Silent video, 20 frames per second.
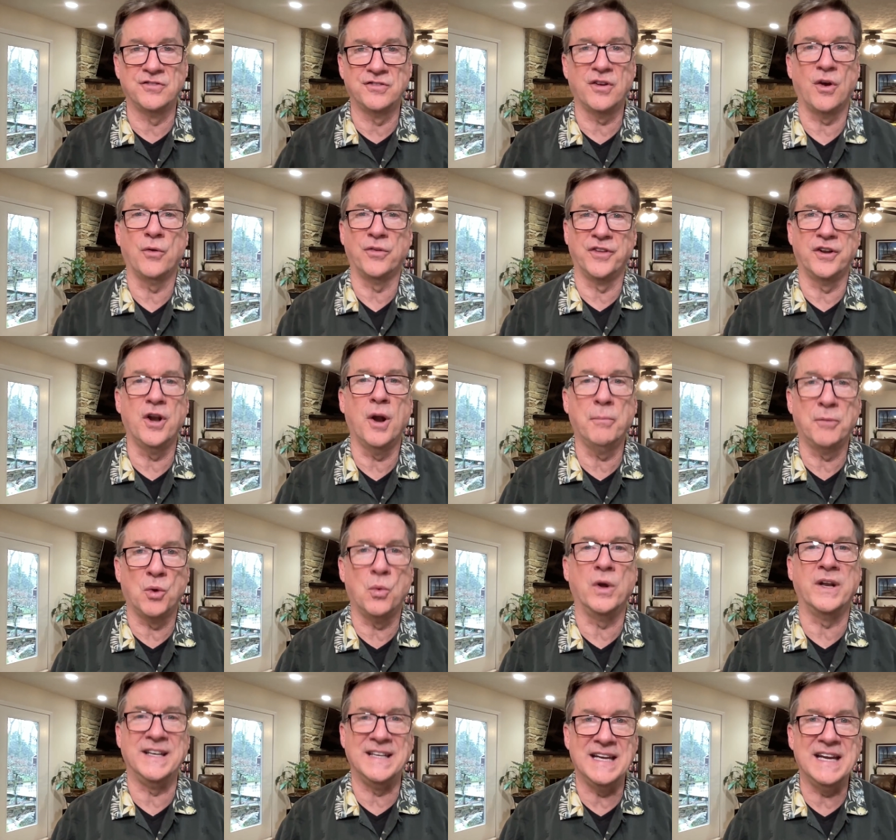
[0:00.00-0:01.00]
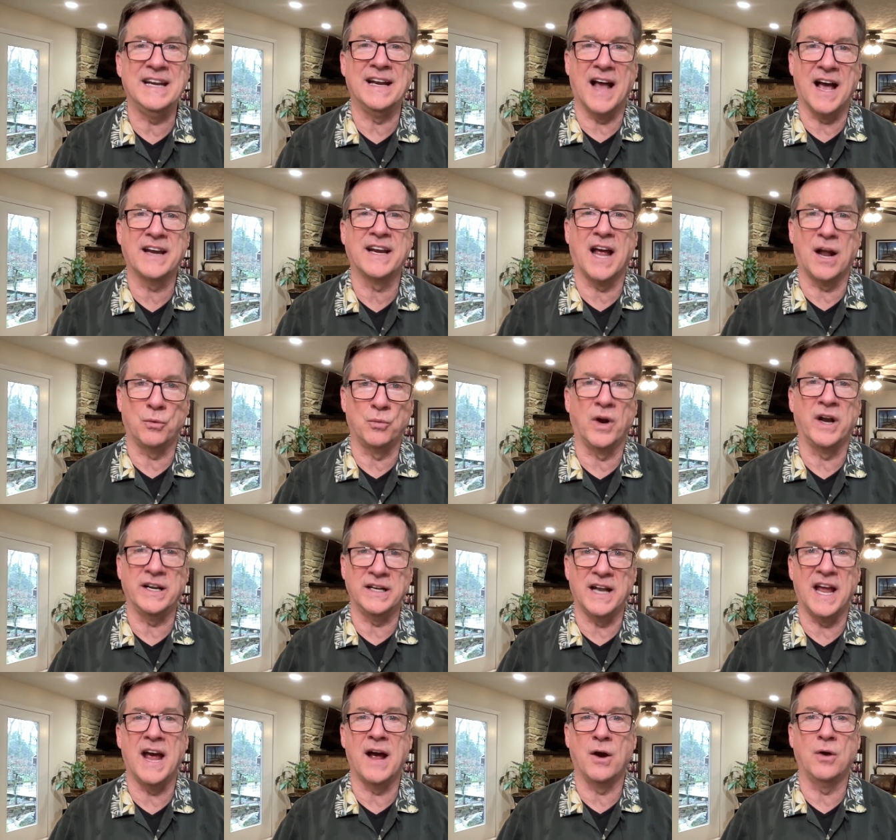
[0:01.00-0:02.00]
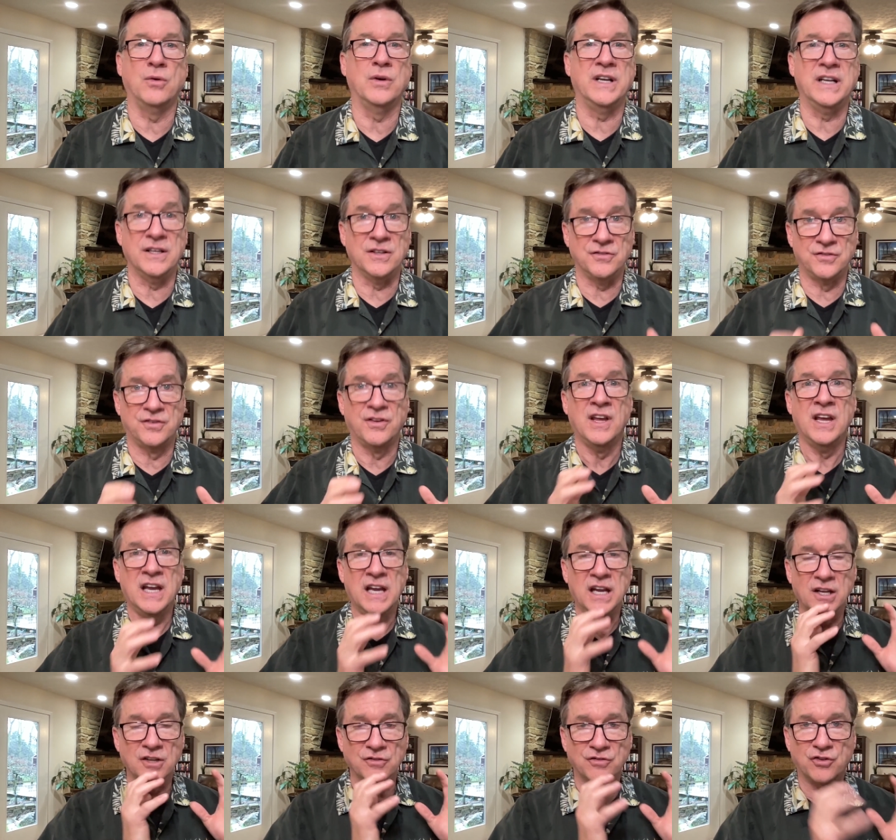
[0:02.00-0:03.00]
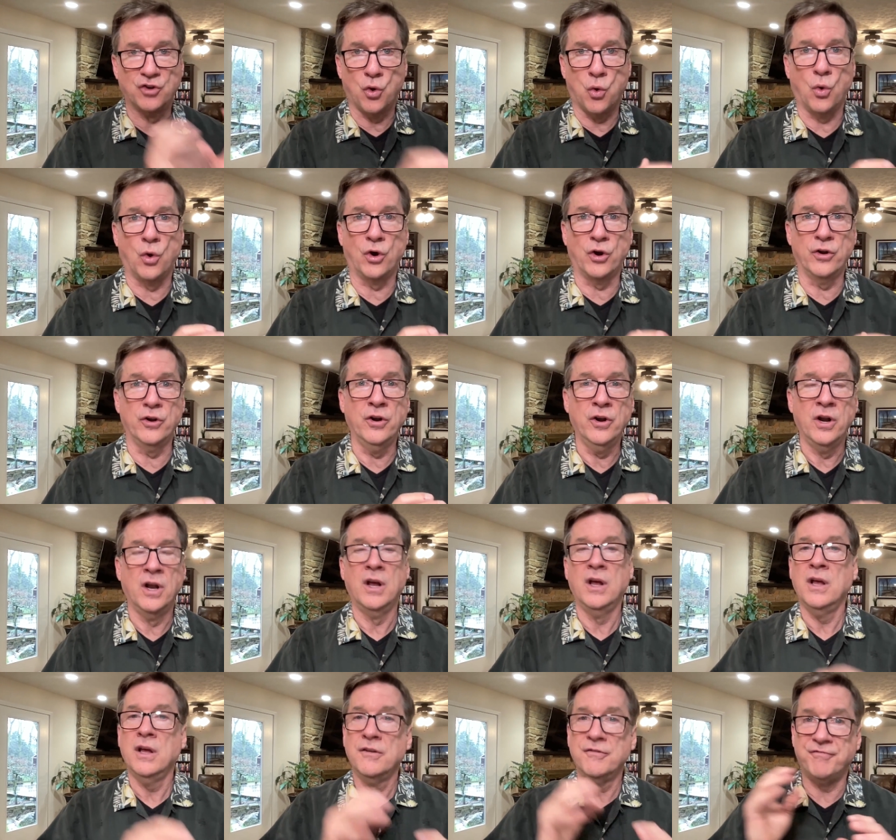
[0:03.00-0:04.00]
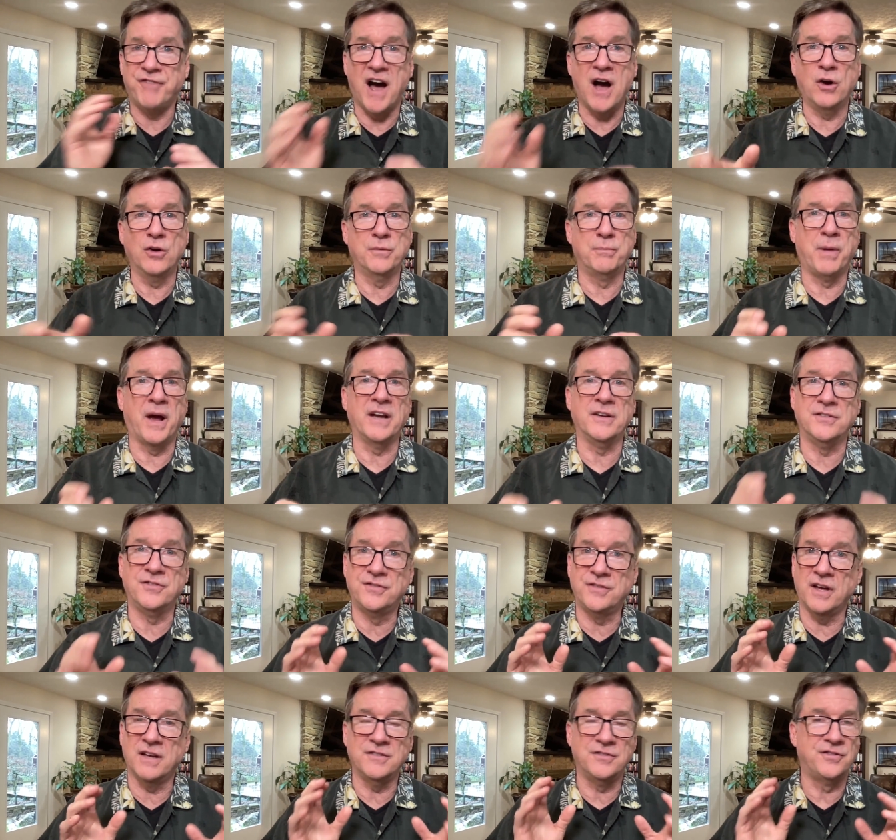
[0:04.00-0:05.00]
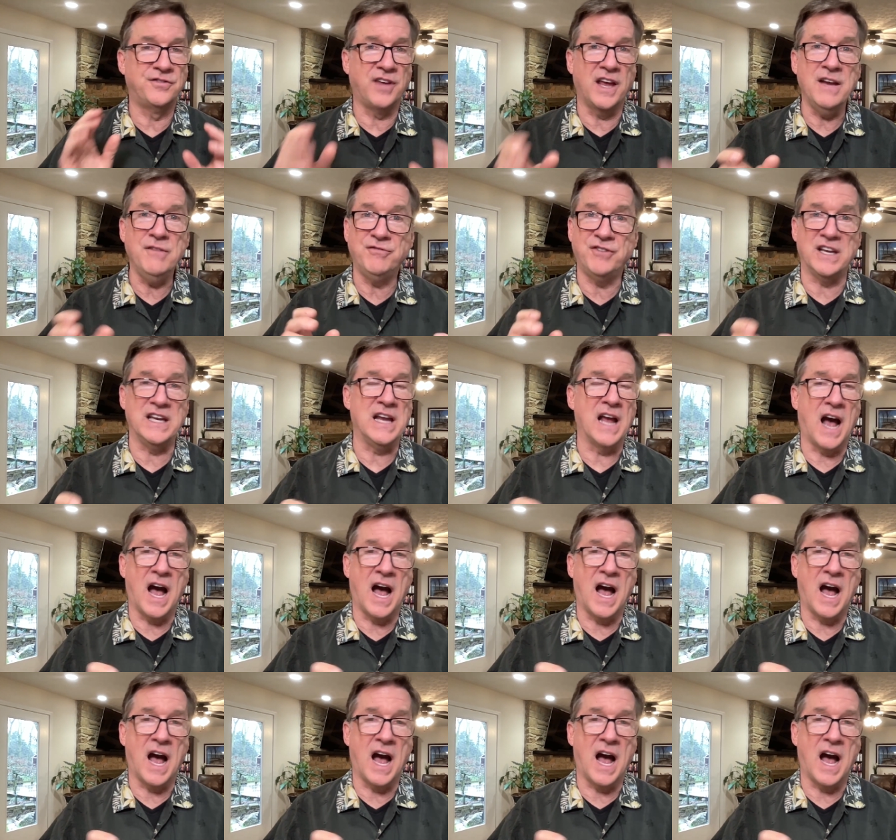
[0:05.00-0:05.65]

So the number one need I got right now is is corner followed by safety.